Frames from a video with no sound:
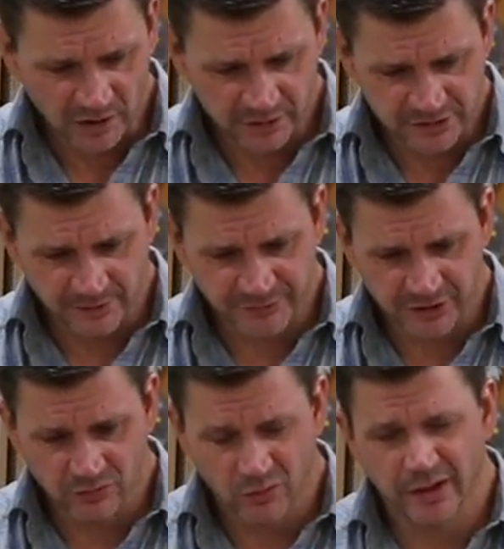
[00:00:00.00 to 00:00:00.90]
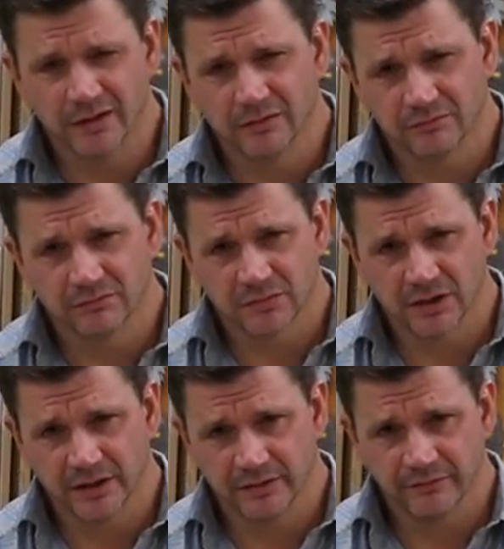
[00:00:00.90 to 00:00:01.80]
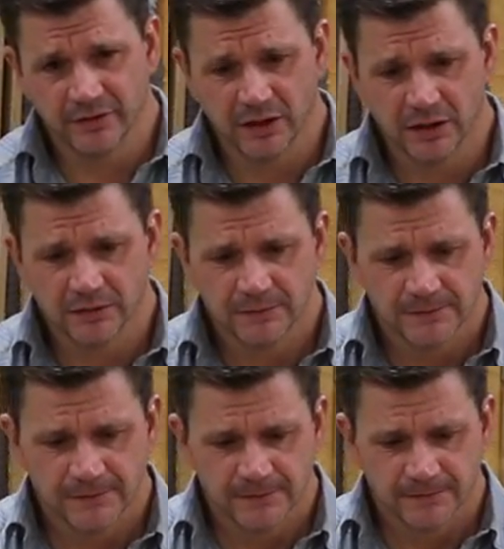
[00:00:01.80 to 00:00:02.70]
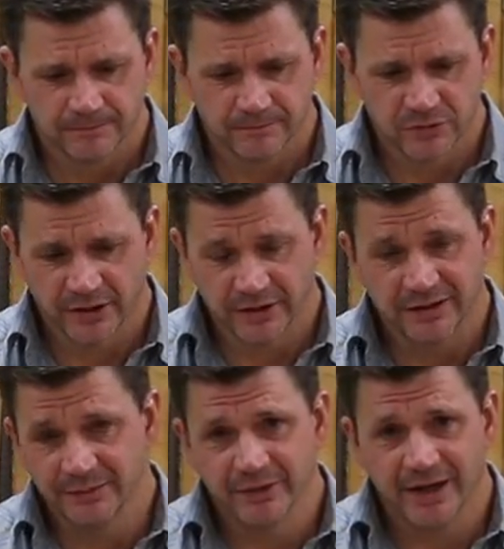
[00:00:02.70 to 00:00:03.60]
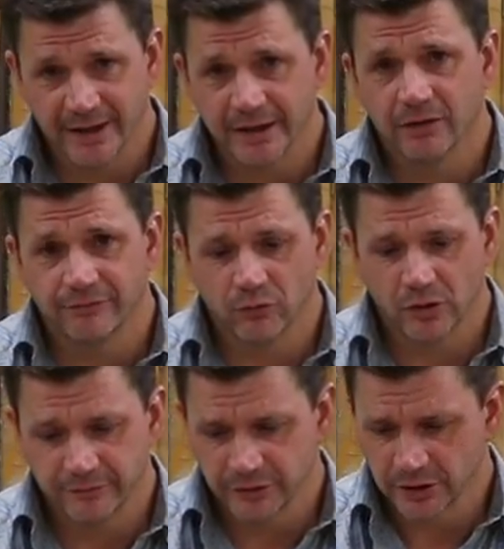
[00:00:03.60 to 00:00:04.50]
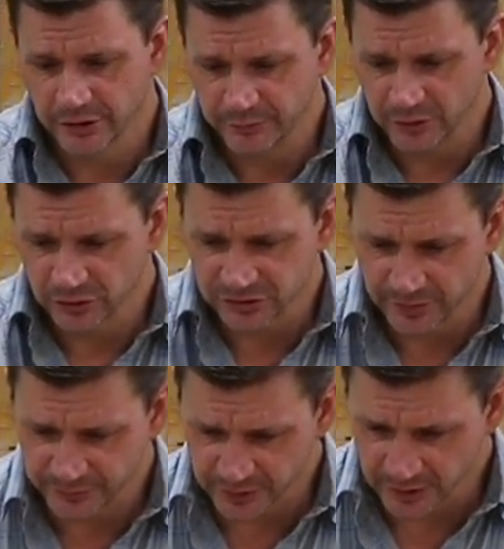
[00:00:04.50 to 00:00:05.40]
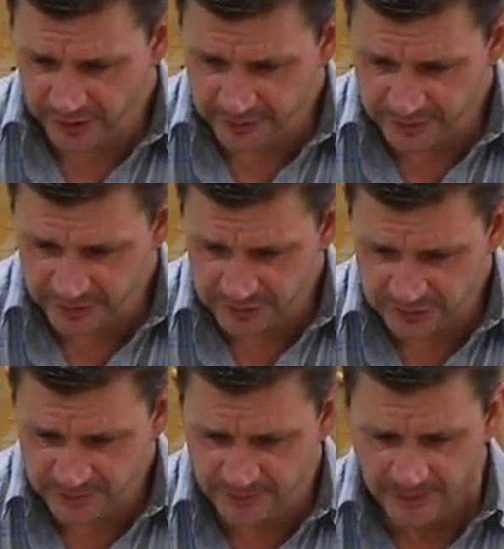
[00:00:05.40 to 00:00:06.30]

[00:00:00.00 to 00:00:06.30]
it's something you want to kind of uh, kind of keep an eye out for if you're going to build something like this.